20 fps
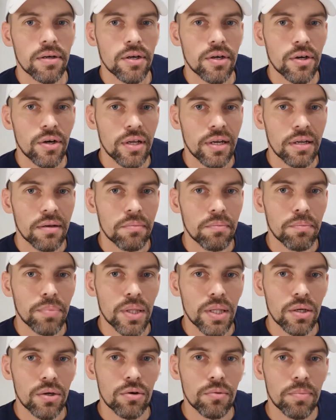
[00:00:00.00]
good in
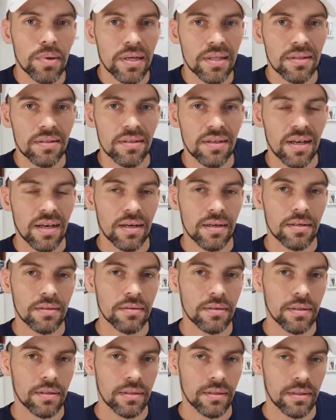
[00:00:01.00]
blue, but
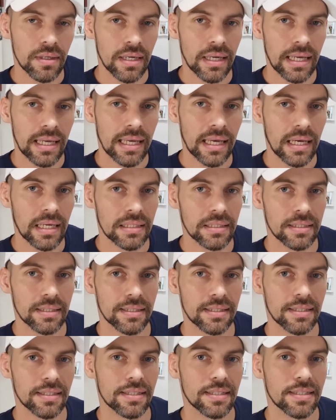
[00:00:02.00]
I
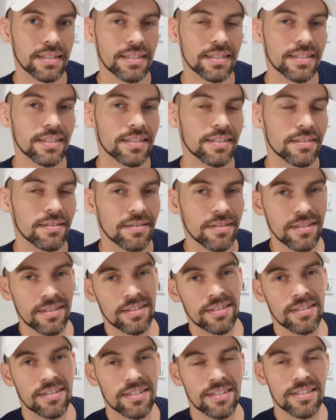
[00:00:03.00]
guess
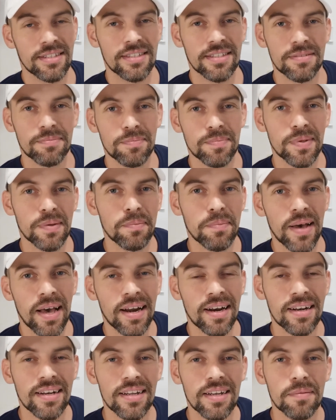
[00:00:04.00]
it's just be
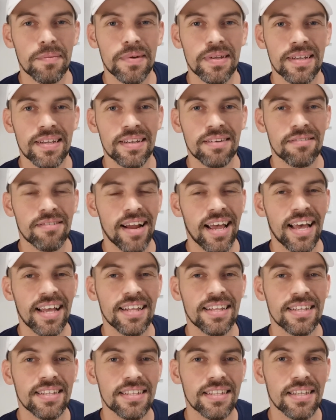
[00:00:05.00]
better a little bit in
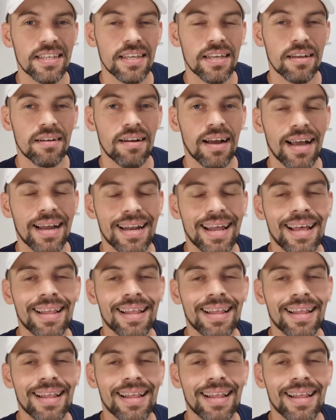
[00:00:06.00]
red, right?